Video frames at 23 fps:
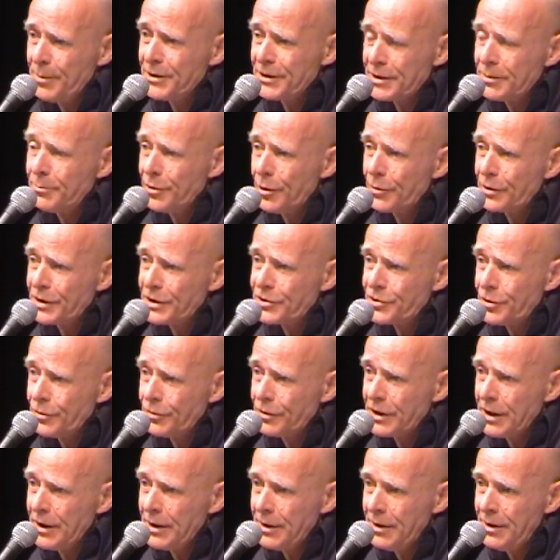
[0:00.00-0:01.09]
on Bloody
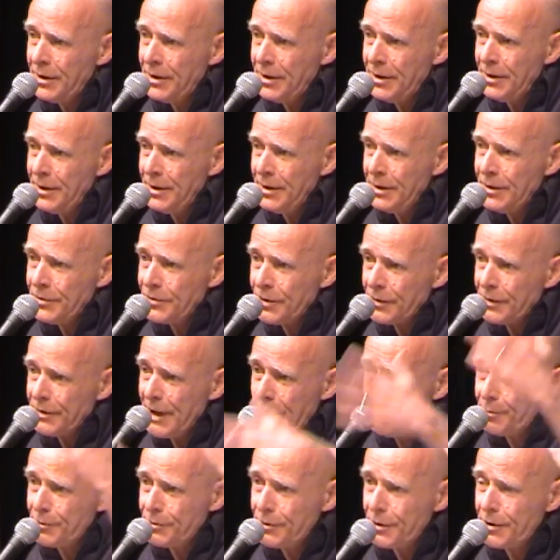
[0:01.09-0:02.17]
Sunday. And
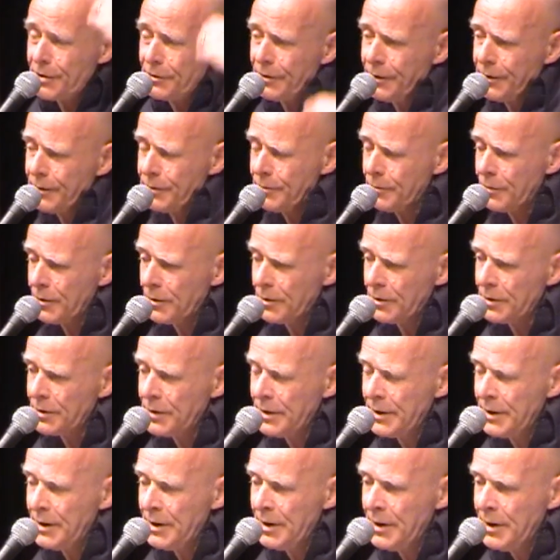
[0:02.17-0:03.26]
that went out around the world.
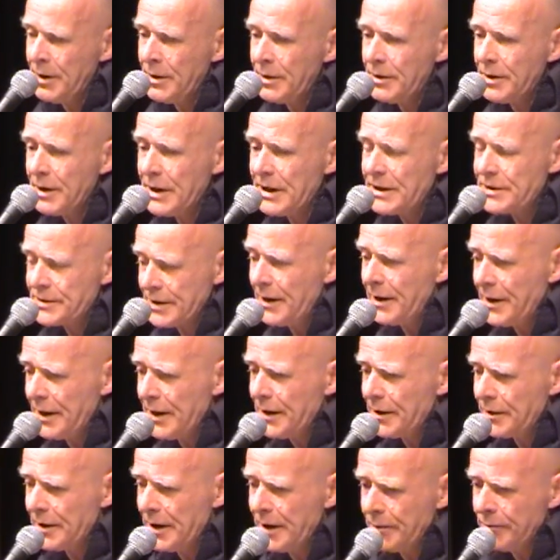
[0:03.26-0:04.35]
And the next, early
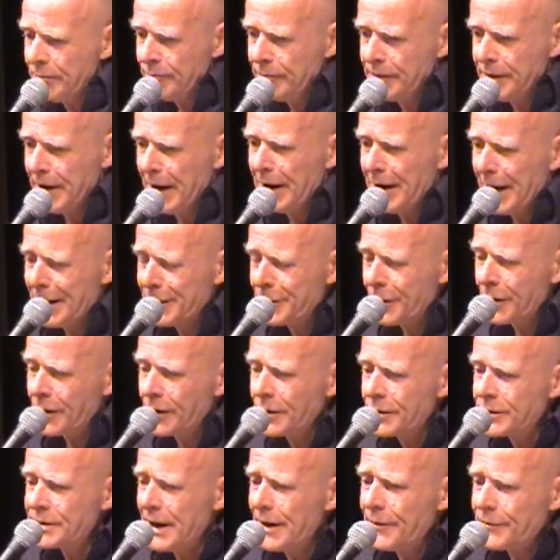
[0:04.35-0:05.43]
in the daylight
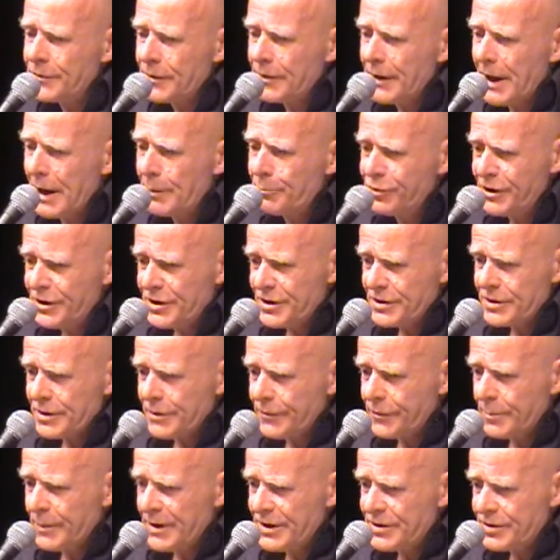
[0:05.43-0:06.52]
hours after that, British
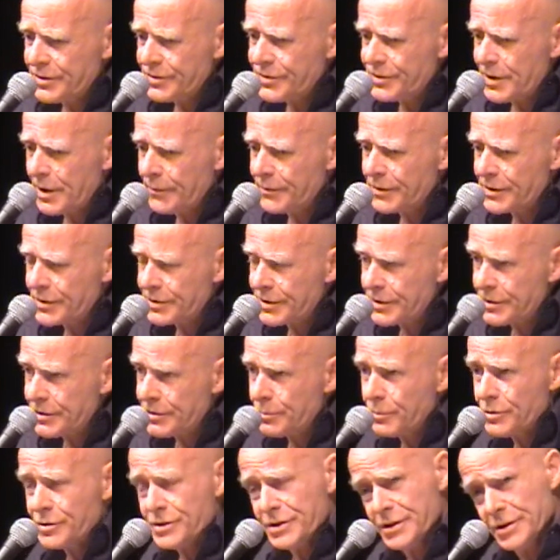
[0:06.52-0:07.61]
Information Services,
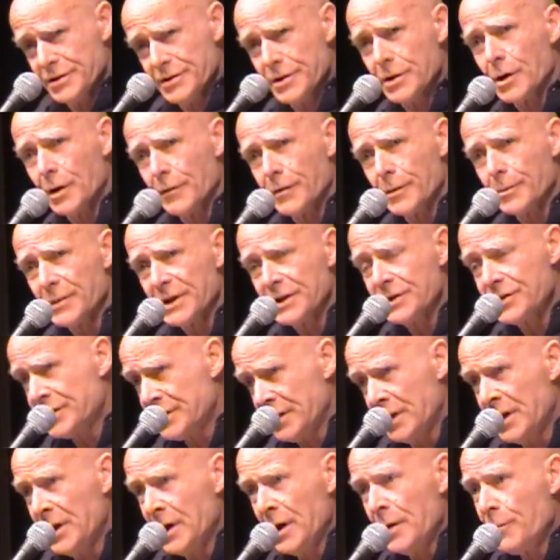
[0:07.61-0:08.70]
which is the
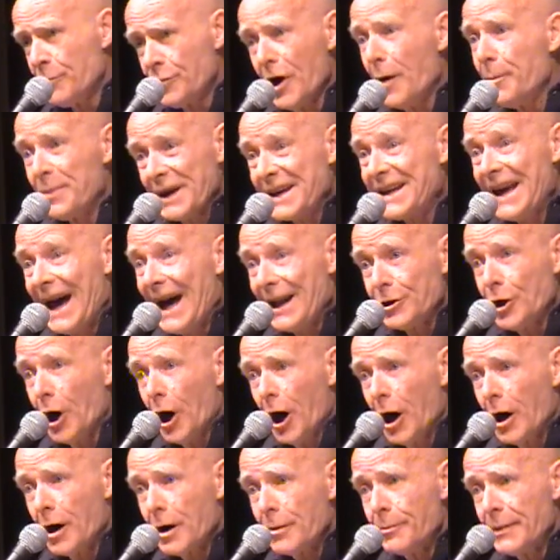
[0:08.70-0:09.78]
government's propaganda
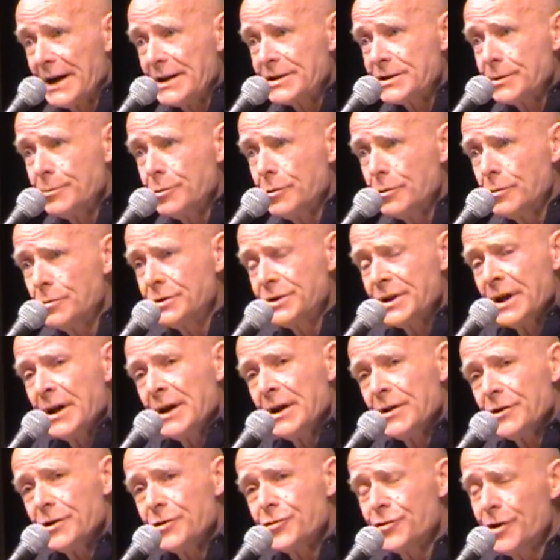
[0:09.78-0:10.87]
arm, I suppose,
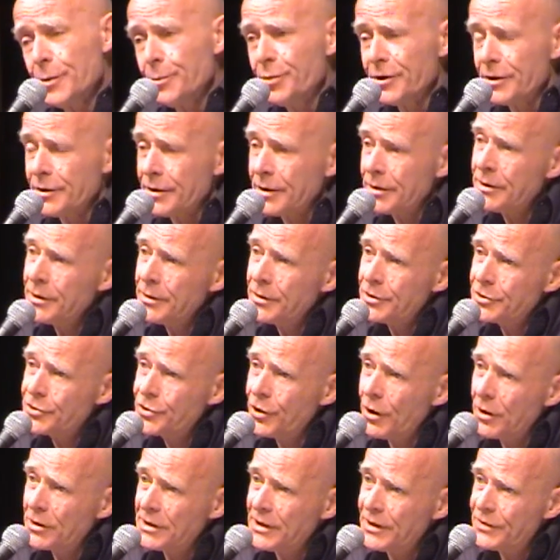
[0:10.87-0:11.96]
distributed the
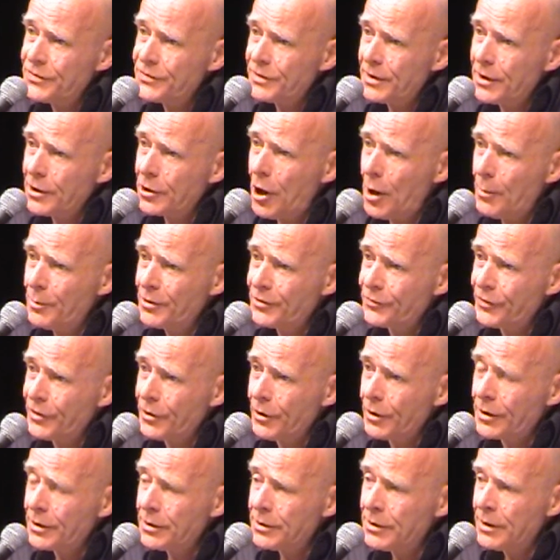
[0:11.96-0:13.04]
shot list and a commentary
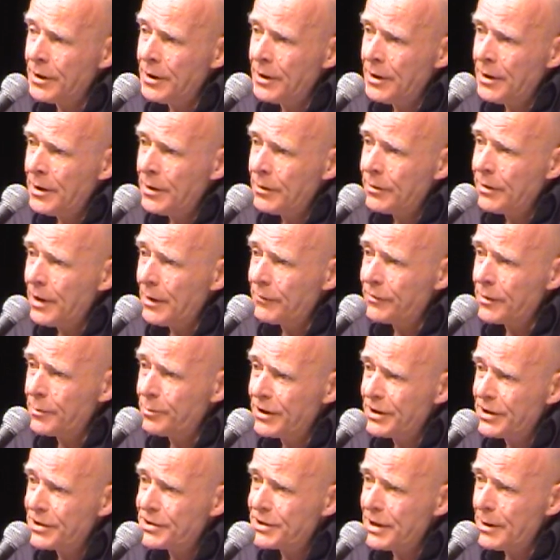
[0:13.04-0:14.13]
on it to every
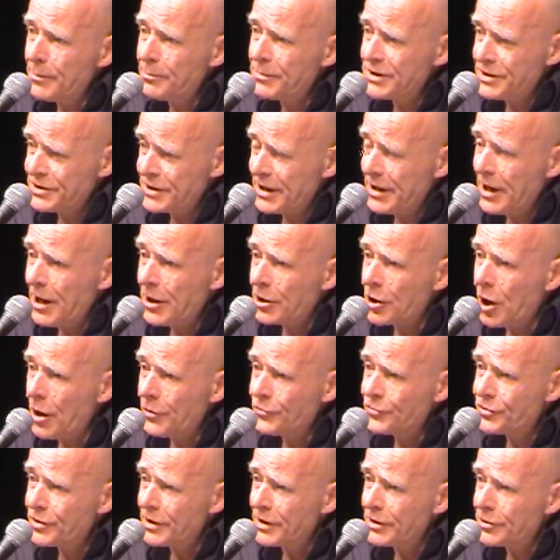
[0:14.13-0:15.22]
British embassy and
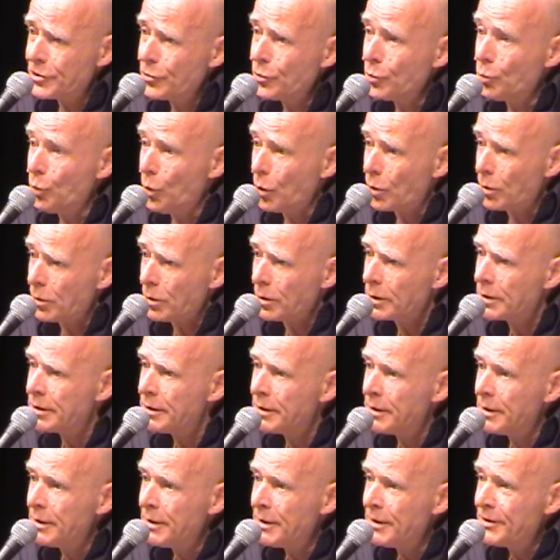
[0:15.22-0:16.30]
consulate in the world,
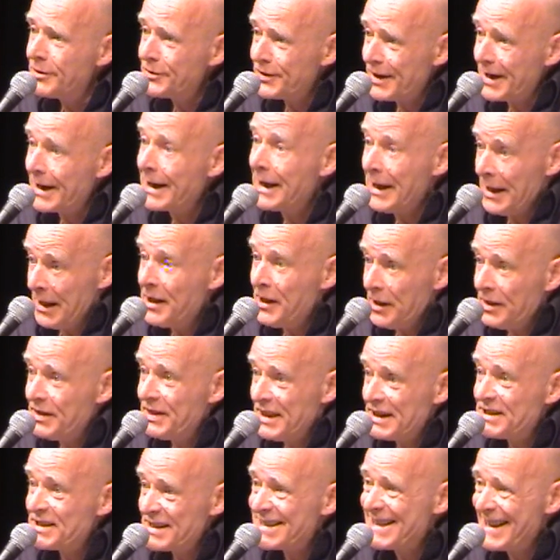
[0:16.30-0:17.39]
saying,
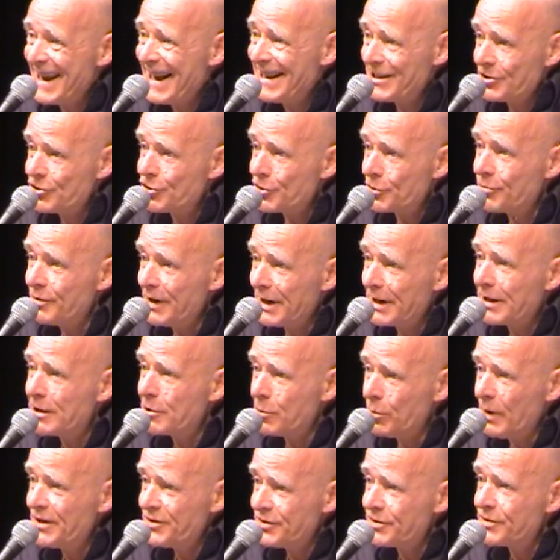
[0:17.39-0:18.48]
this is the answer to any
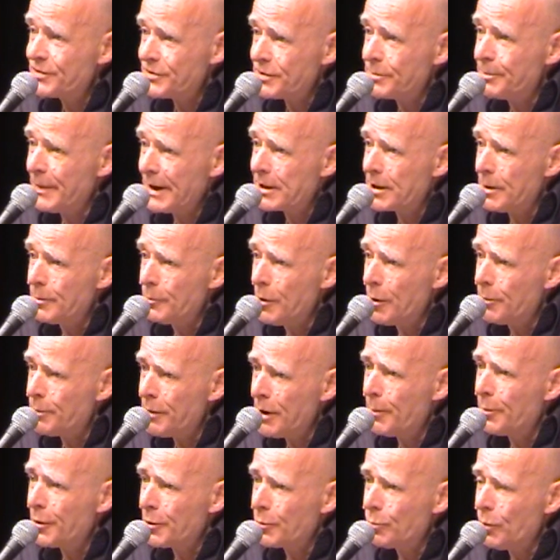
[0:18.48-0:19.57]
questions that might come up
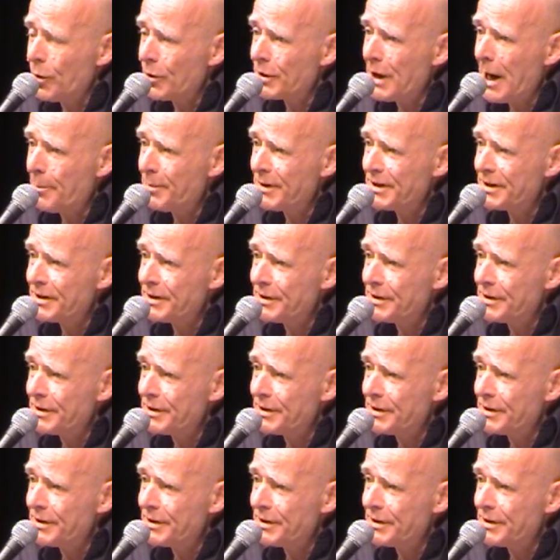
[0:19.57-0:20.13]
about what happened